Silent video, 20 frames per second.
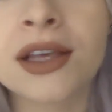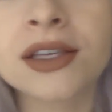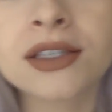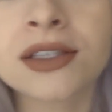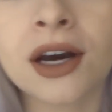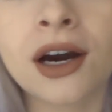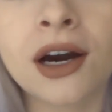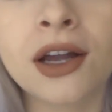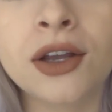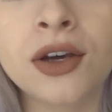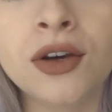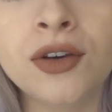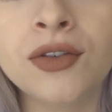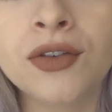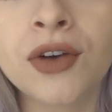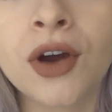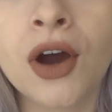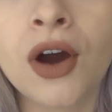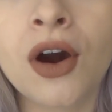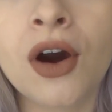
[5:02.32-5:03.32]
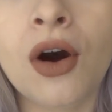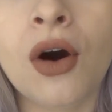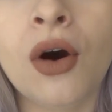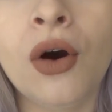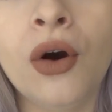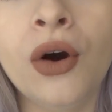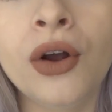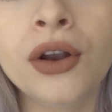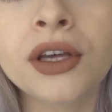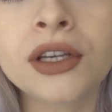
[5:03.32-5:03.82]
it's kind of
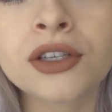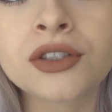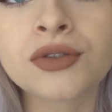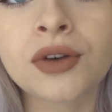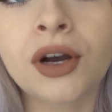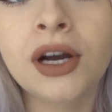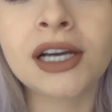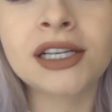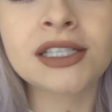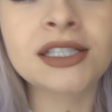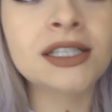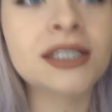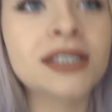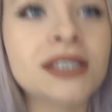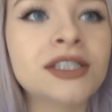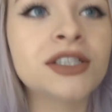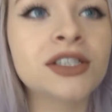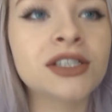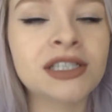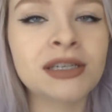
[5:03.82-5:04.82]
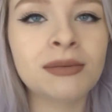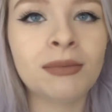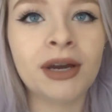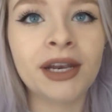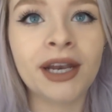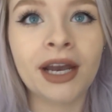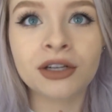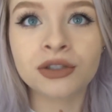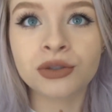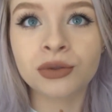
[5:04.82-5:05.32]
on and dried. This is just in my
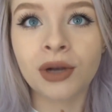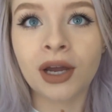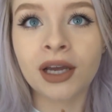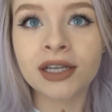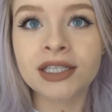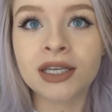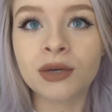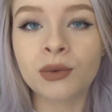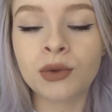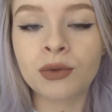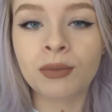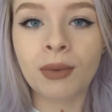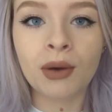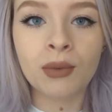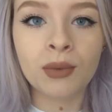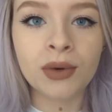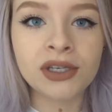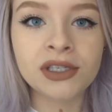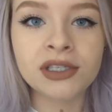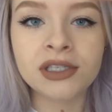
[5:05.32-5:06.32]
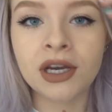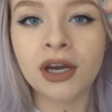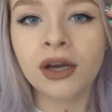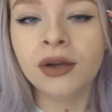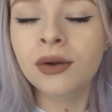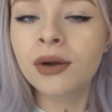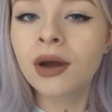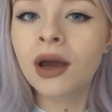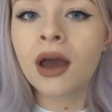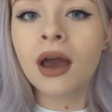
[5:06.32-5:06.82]
natural lighting with my
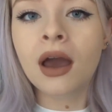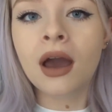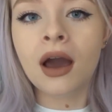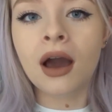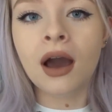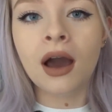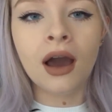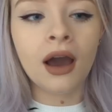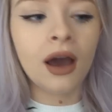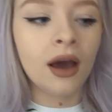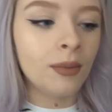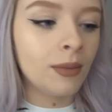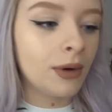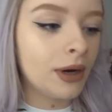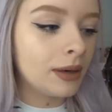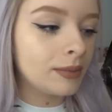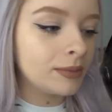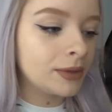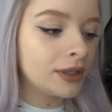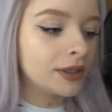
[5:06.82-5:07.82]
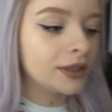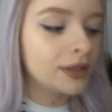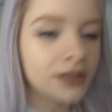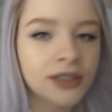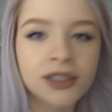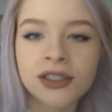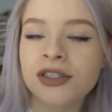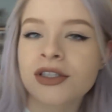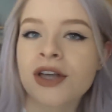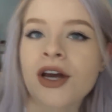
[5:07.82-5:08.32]
window. I'm gonna
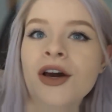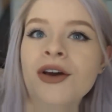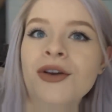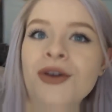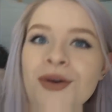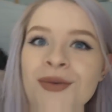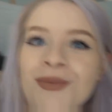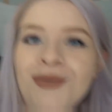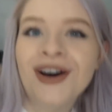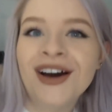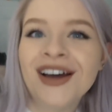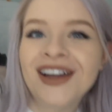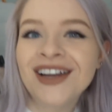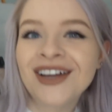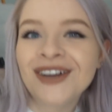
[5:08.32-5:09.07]
just turn on my